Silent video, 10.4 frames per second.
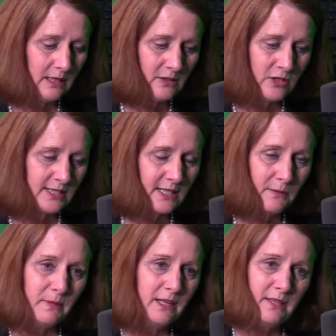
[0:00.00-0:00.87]
just
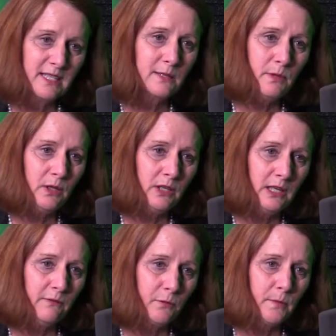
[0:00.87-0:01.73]
commend this
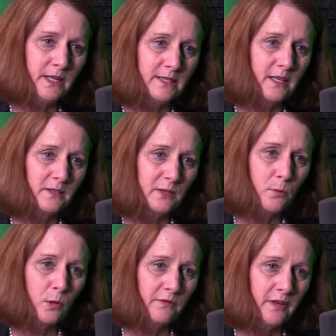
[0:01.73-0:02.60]
community for being so
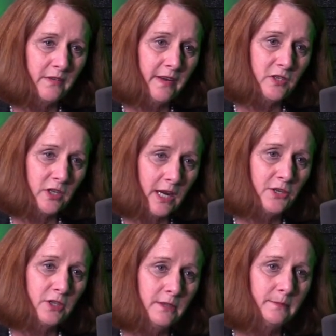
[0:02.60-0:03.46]
supportive of
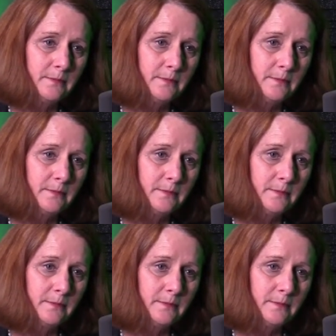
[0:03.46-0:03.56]
education.